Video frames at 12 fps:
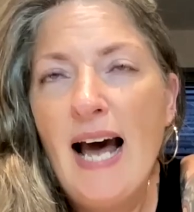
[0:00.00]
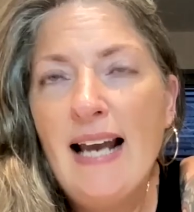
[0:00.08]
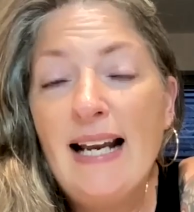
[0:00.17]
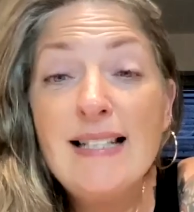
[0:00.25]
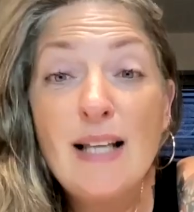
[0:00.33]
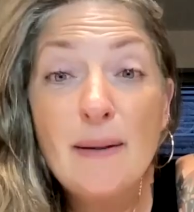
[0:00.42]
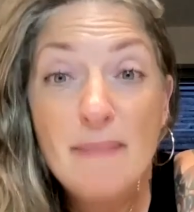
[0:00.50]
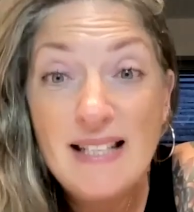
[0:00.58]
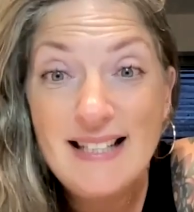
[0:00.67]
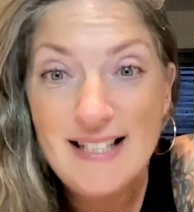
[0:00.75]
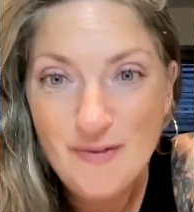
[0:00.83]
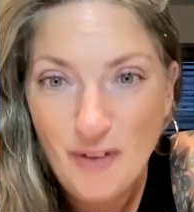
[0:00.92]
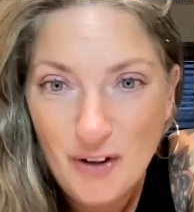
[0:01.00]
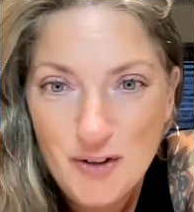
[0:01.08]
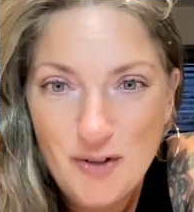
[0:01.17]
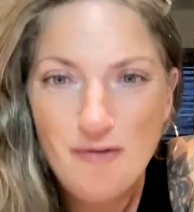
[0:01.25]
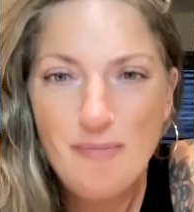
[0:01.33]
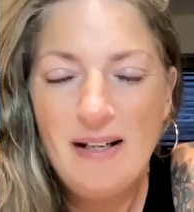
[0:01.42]
And as I meet this
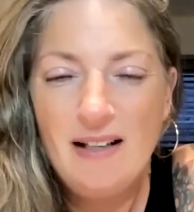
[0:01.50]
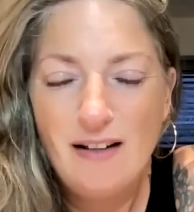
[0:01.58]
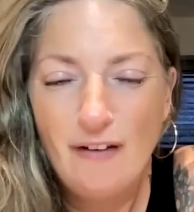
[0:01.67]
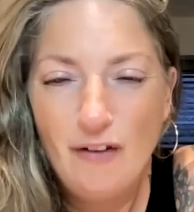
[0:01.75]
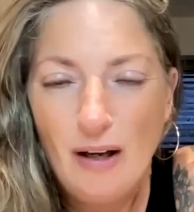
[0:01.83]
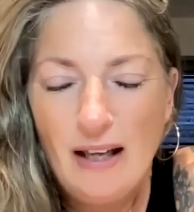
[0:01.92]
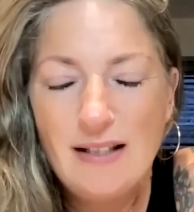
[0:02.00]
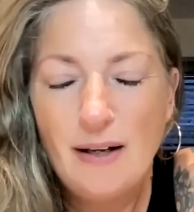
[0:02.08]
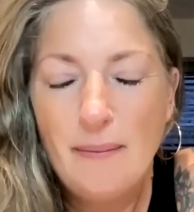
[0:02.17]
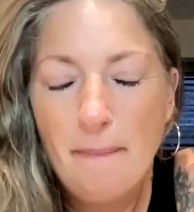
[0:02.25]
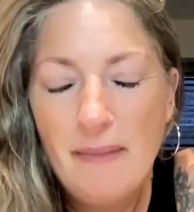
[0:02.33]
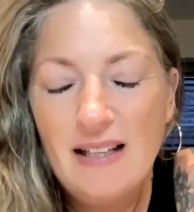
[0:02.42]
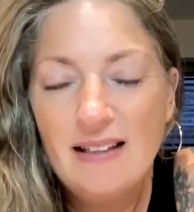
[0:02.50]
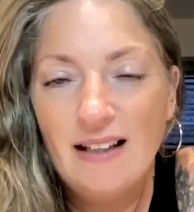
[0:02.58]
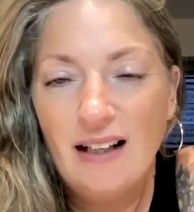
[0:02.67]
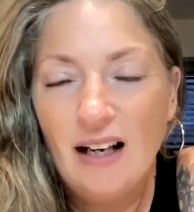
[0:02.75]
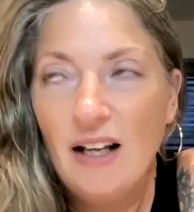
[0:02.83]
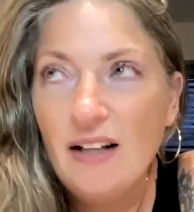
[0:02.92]
version of me, as I meet
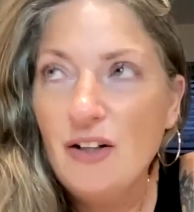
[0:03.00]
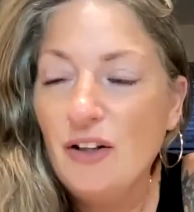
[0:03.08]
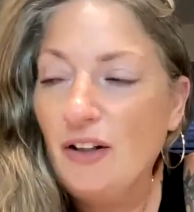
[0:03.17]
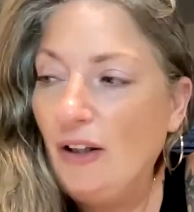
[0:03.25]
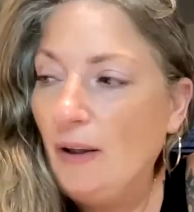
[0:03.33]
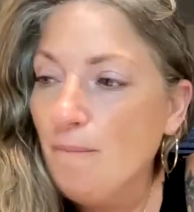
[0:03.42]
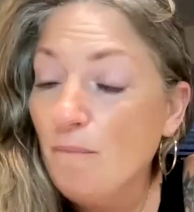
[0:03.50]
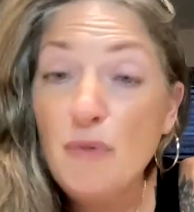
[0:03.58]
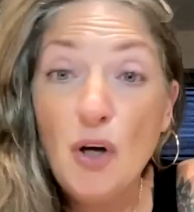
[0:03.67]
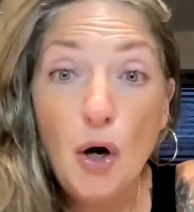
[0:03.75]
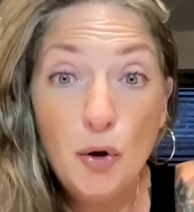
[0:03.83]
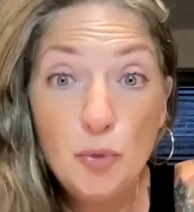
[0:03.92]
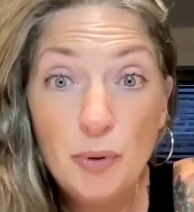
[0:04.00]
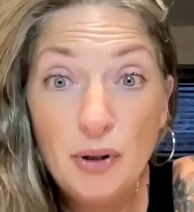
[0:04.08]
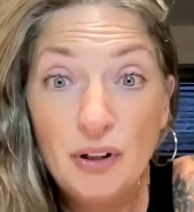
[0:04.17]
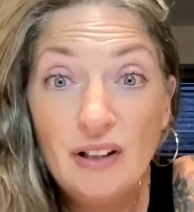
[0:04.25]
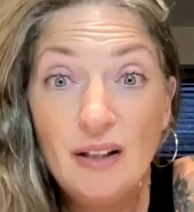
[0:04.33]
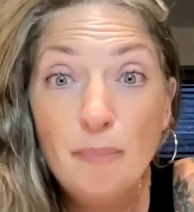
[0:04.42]
the
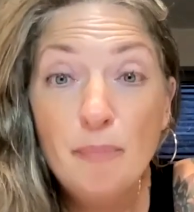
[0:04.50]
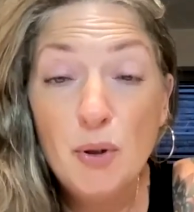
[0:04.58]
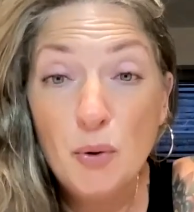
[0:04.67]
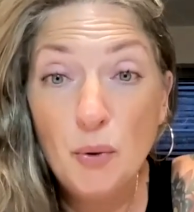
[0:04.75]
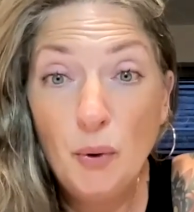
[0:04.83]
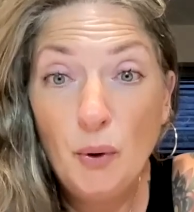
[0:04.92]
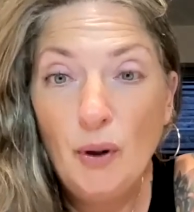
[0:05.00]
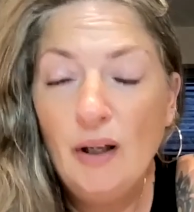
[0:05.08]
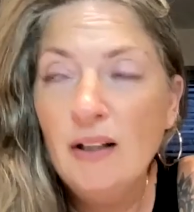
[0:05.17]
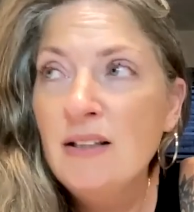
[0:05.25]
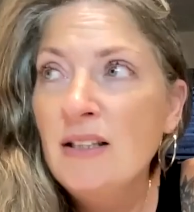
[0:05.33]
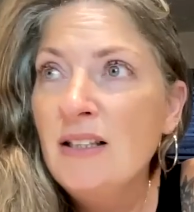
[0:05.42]
open, the pure,